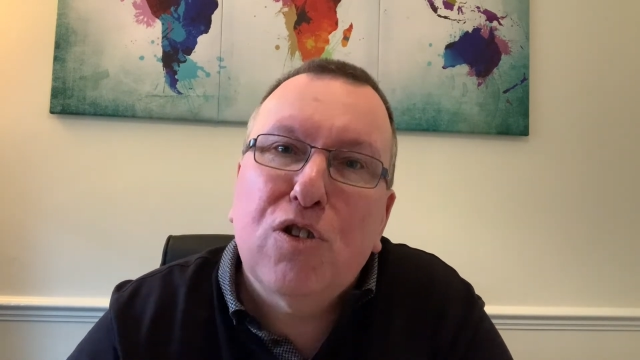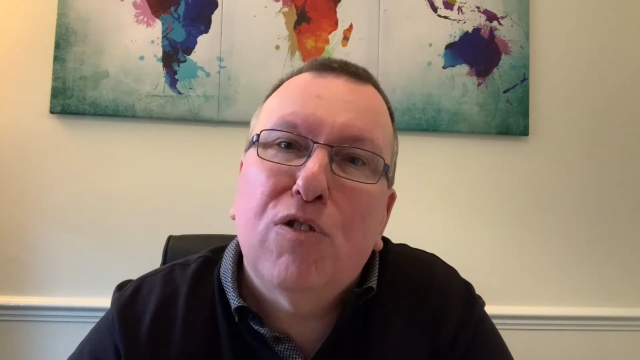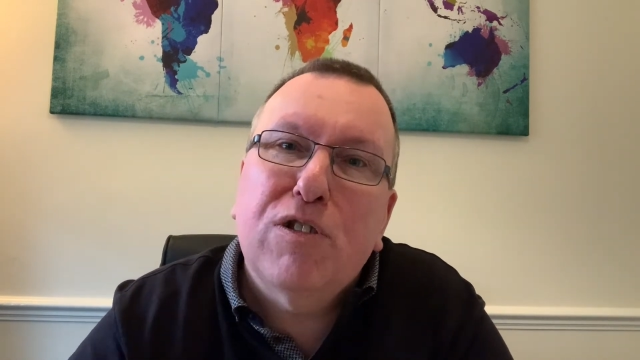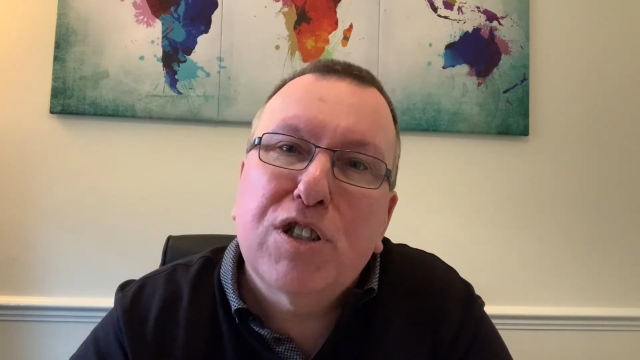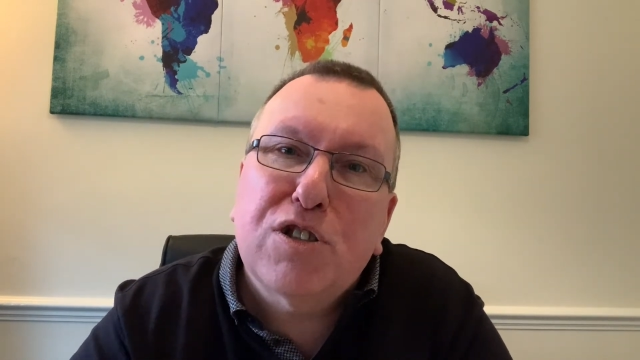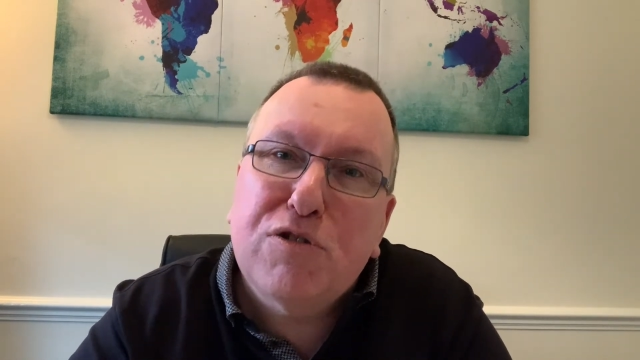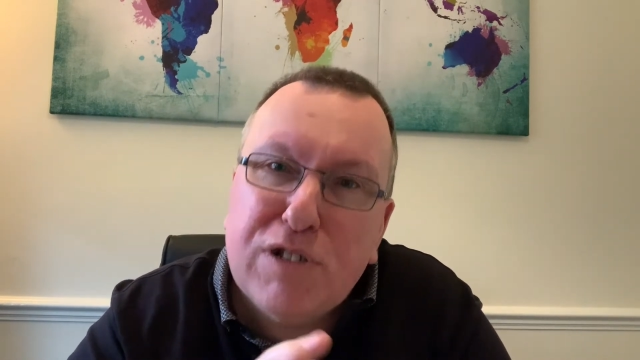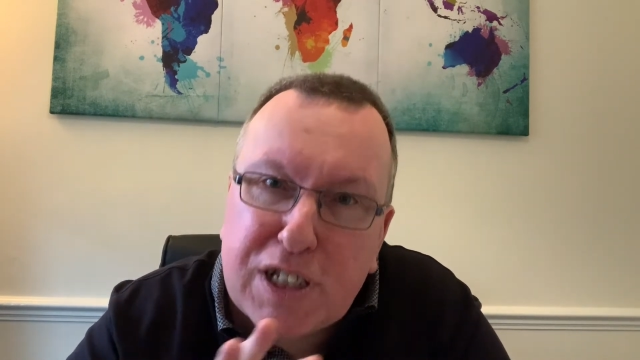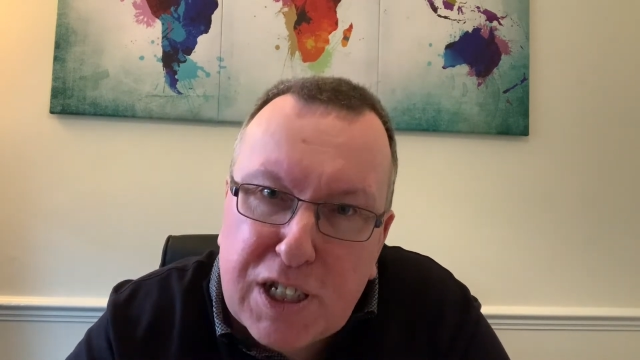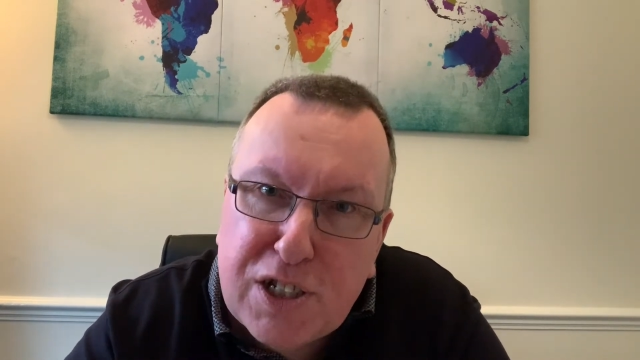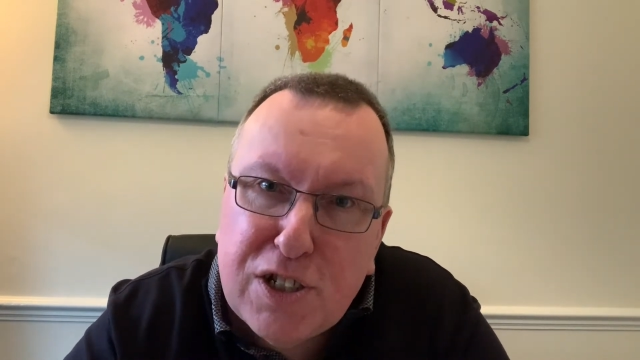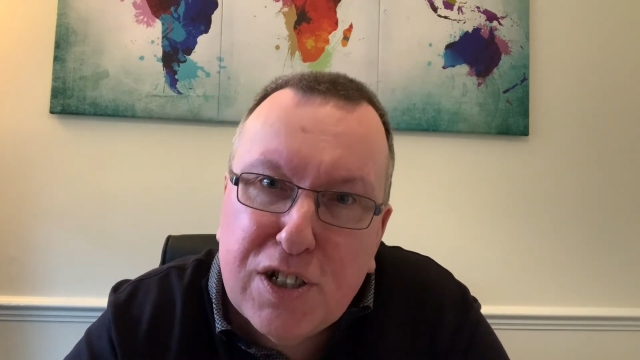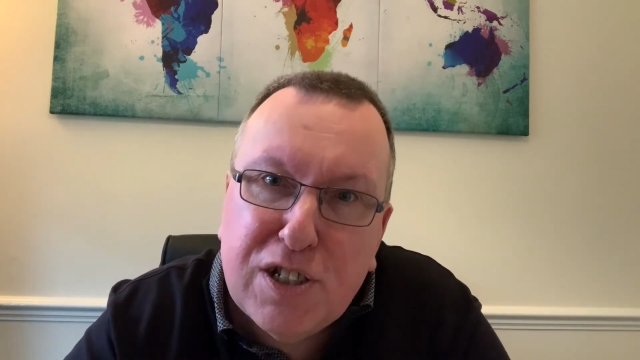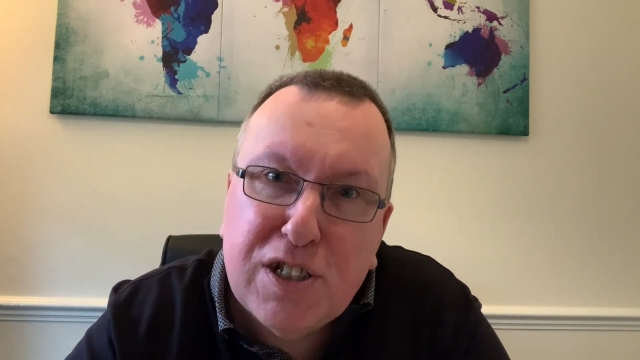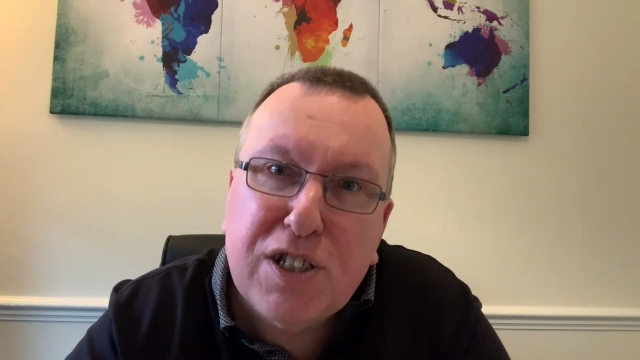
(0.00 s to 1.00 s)
or as
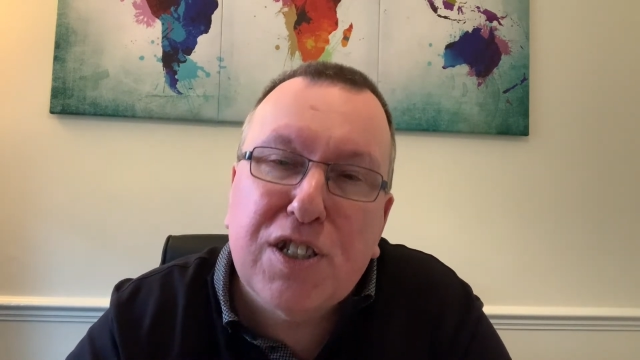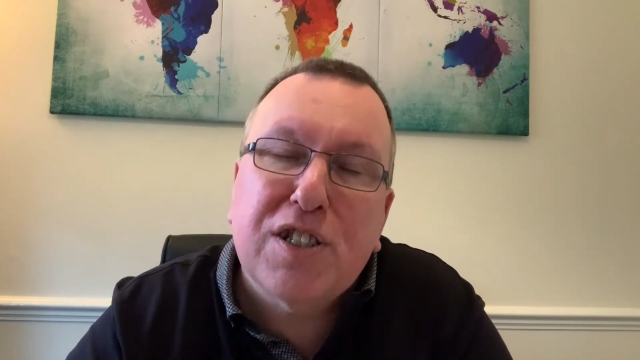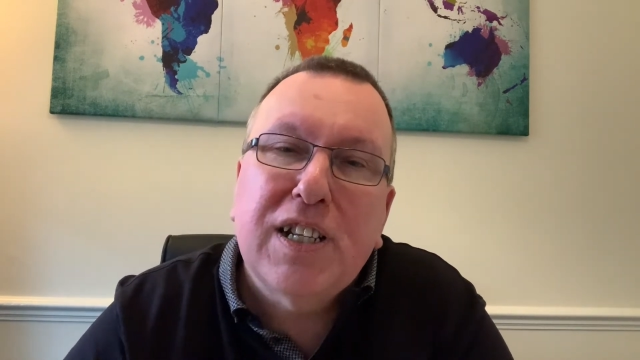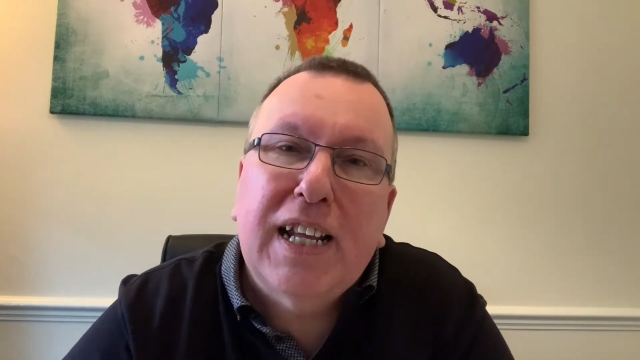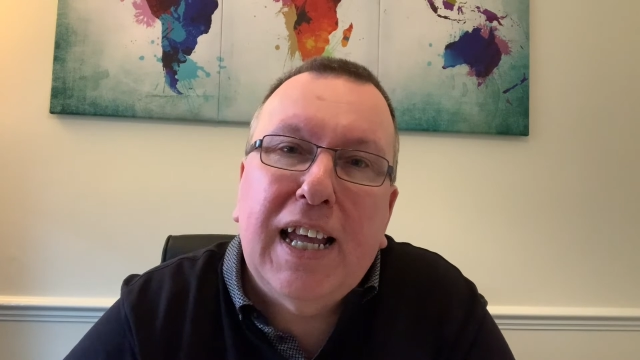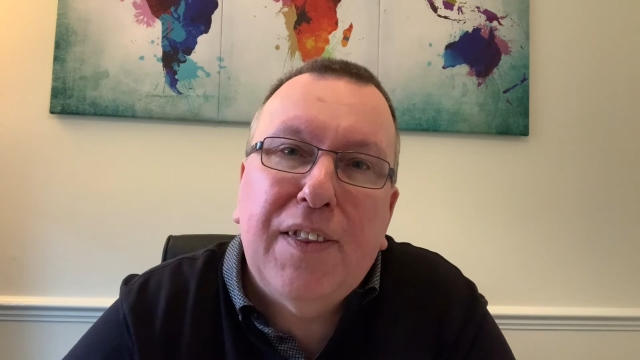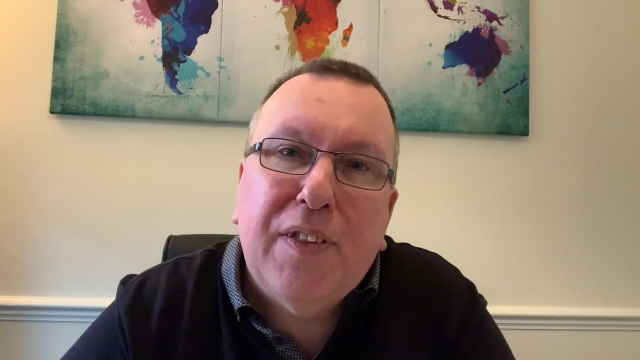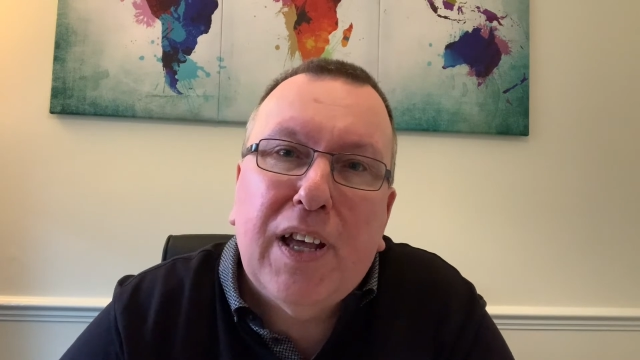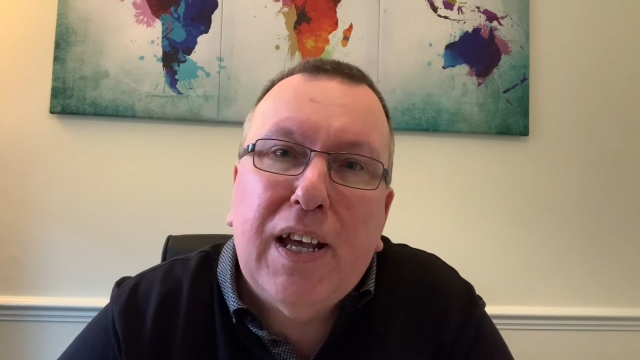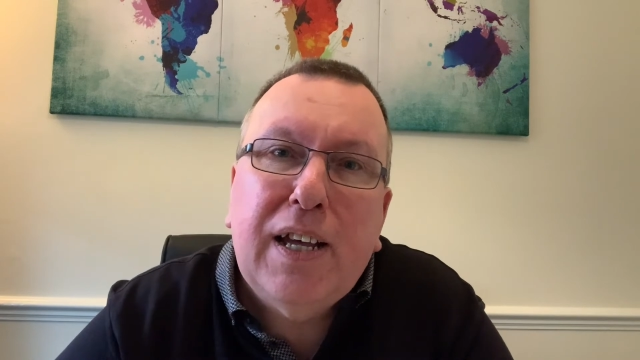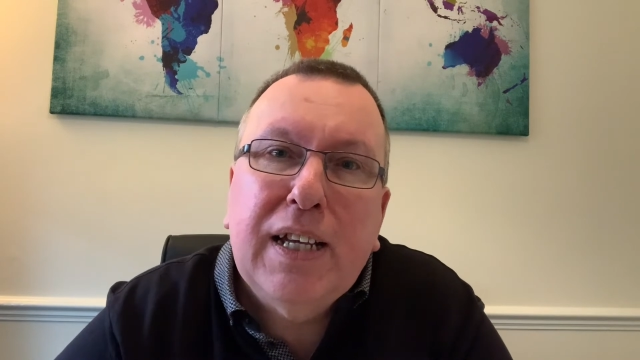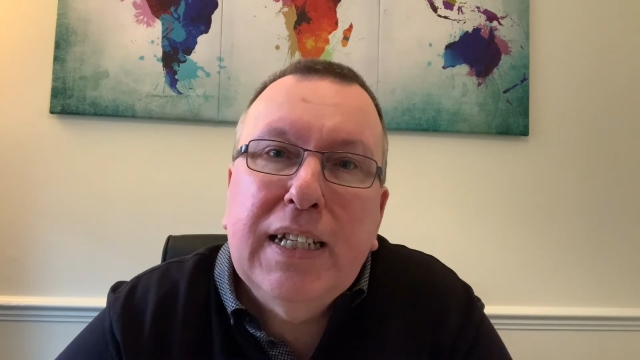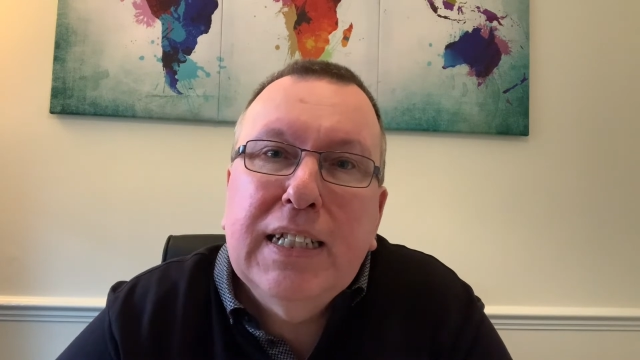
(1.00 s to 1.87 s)
Christians together,